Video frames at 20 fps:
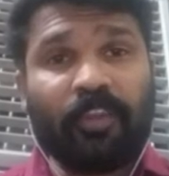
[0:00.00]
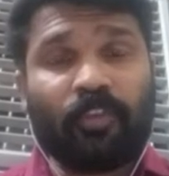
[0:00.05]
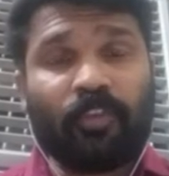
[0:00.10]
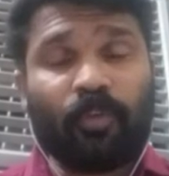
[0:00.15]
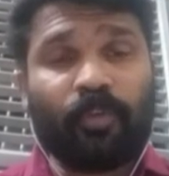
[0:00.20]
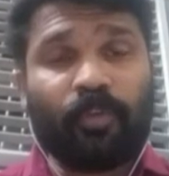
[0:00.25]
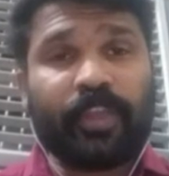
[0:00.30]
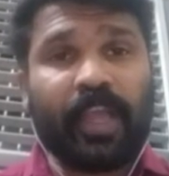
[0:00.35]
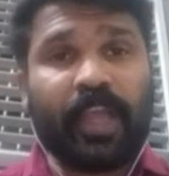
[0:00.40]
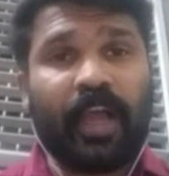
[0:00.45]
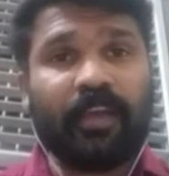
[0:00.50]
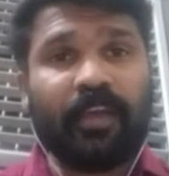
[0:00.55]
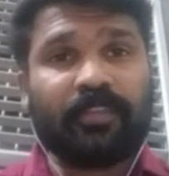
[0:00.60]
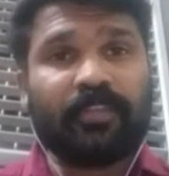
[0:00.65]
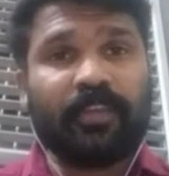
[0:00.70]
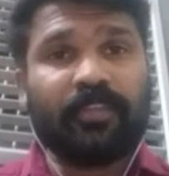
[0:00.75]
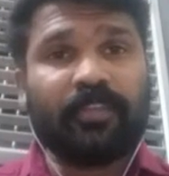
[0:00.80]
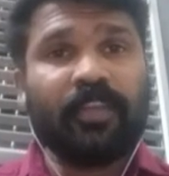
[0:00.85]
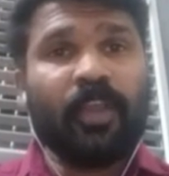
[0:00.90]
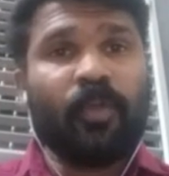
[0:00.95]
two
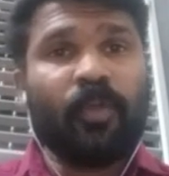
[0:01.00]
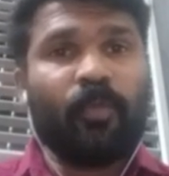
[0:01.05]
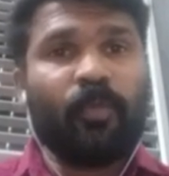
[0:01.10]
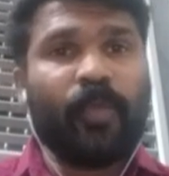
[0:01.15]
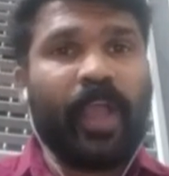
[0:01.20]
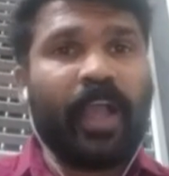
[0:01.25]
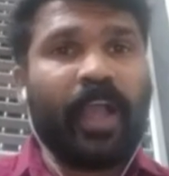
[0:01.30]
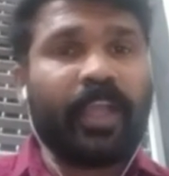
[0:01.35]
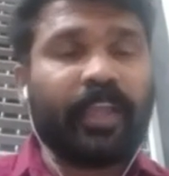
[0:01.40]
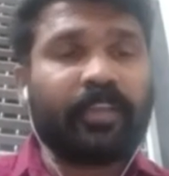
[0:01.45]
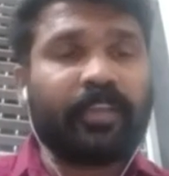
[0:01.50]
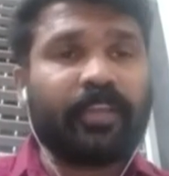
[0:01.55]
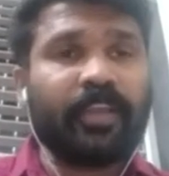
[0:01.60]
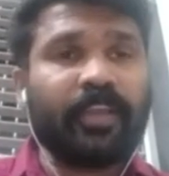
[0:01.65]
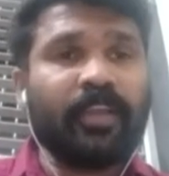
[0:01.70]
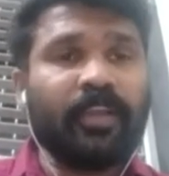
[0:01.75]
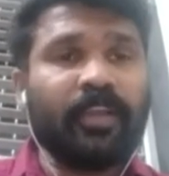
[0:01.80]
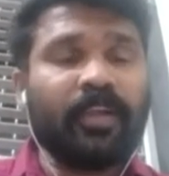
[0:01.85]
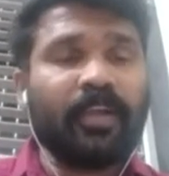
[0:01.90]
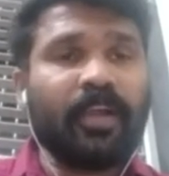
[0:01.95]
gases, we are
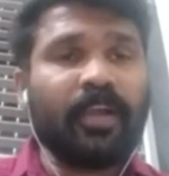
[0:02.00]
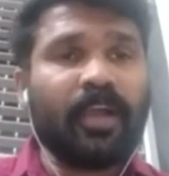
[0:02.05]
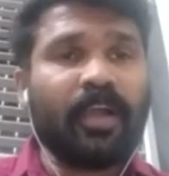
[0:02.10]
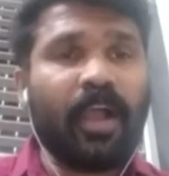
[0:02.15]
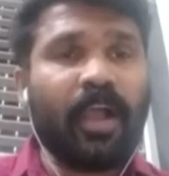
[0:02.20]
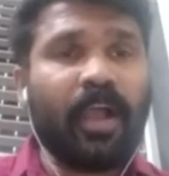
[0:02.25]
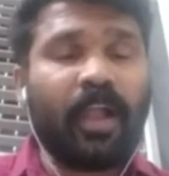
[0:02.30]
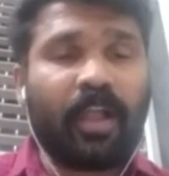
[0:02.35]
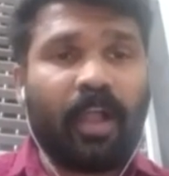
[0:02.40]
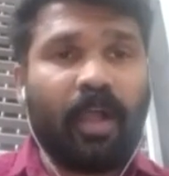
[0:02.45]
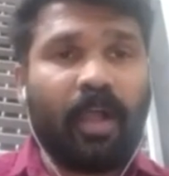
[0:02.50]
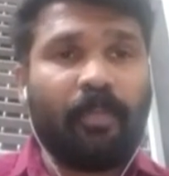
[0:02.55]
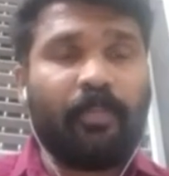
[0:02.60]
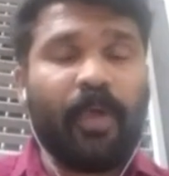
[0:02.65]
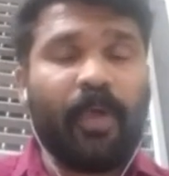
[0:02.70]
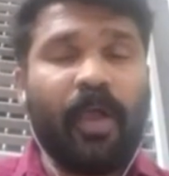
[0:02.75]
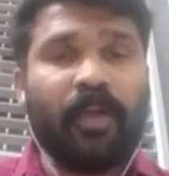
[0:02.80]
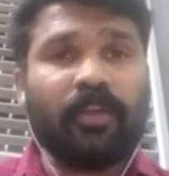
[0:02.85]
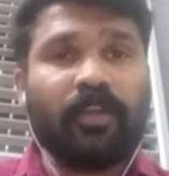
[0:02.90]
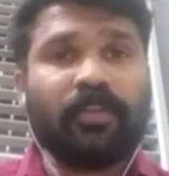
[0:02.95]
getting a
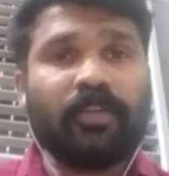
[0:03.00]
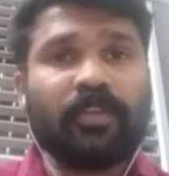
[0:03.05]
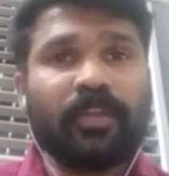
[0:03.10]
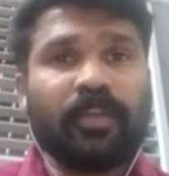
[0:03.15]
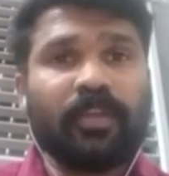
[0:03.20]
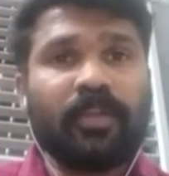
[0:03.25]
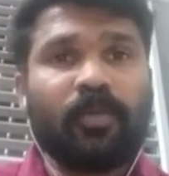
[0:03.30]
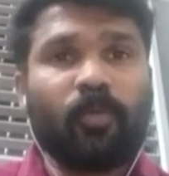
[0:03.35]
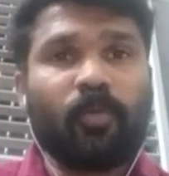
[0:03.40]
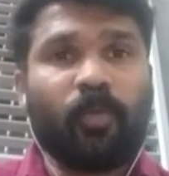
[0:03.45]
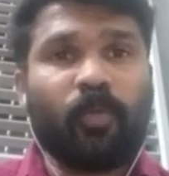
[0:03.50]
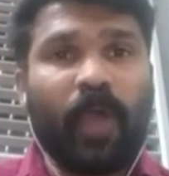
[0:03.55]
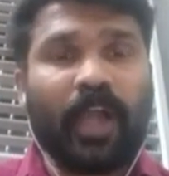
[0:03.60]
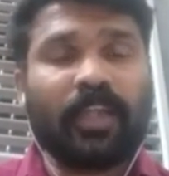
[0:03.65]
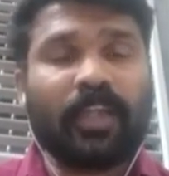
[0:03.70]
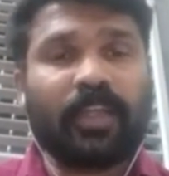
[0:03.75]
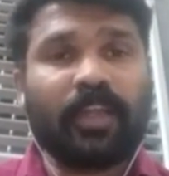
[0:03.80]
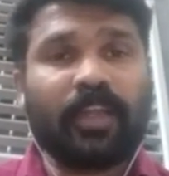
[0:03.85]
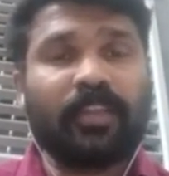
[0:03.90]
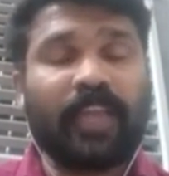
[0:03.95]
compound
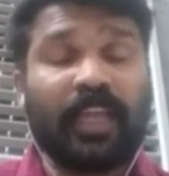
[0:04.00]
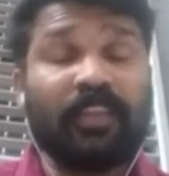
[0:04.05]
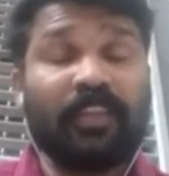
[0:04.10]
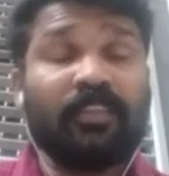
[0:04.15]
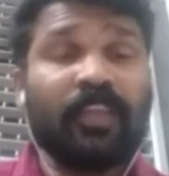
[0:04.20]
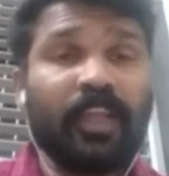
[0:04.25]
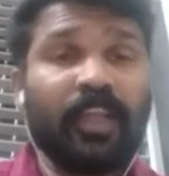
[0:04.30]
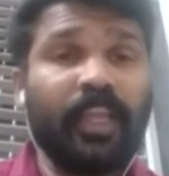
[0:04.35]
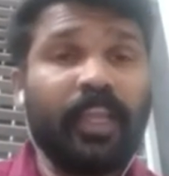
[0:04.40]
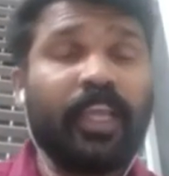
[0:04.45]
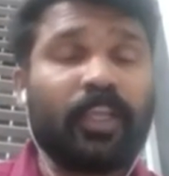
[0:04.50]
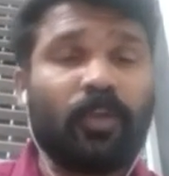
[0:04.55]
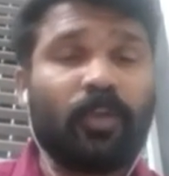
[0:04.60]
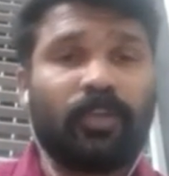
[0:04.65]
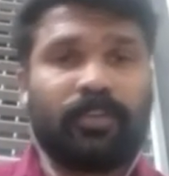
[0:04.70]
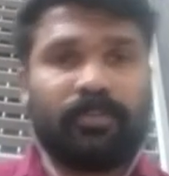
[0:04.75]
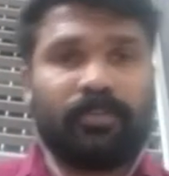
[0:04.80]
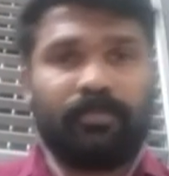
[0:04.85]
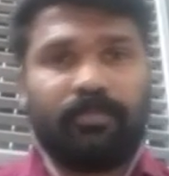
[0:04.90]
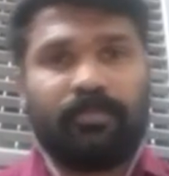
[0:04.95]
water, that is
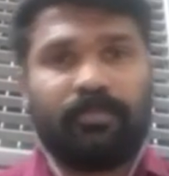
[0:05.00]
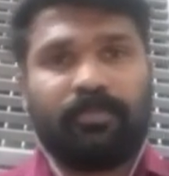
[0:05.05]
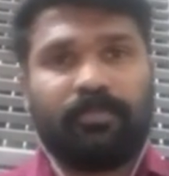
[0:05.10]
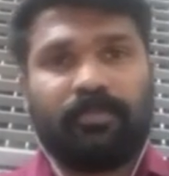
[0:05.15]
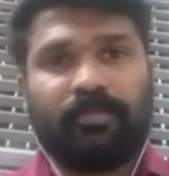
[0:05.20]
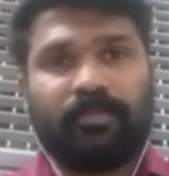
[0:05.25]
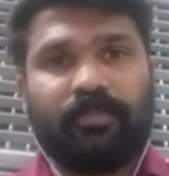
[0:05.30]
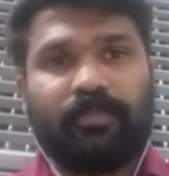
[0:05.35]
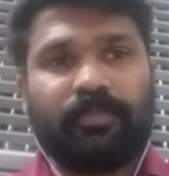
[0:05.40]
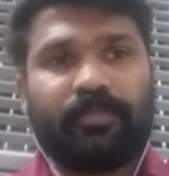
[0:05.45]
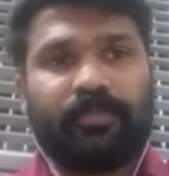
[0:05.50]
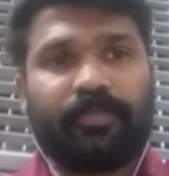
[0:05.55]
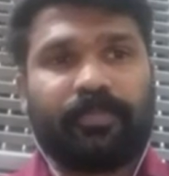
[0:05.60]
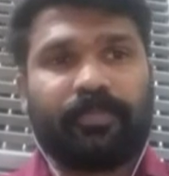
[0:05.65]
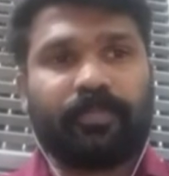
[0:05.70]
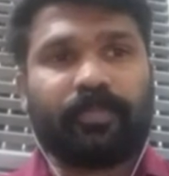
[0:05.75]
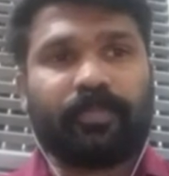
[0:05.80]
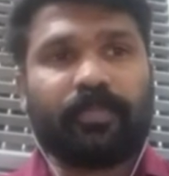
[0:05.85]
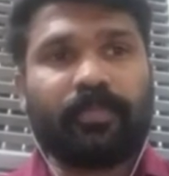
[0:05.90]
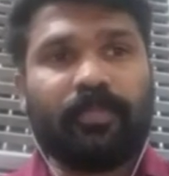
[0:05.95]
liquid.
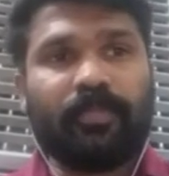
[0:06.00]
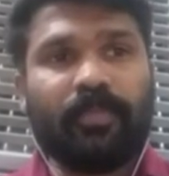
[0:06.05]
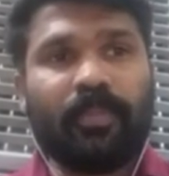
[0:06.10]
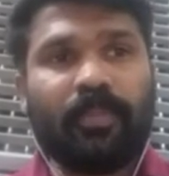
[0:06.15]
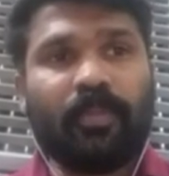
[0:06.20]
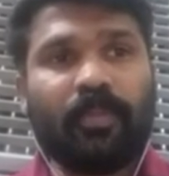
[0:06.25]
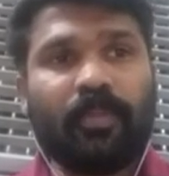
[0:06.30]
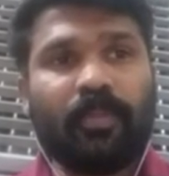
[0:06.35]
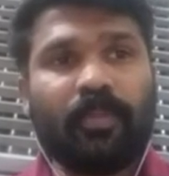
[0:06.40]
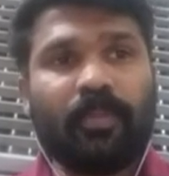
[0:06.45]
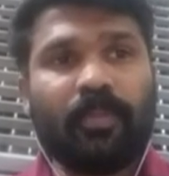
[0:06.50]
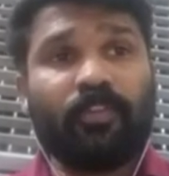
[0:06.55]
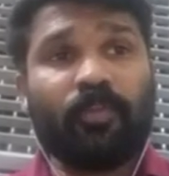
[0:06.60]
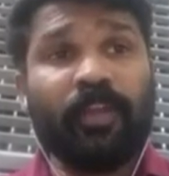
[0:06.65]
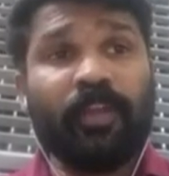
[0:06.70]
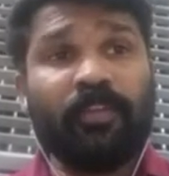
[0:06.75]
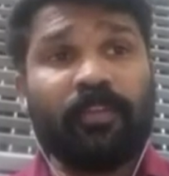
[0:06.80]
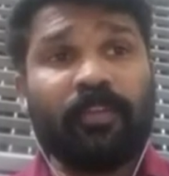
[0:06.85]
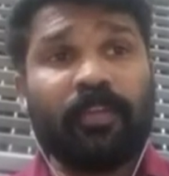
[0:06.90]
Okay, students,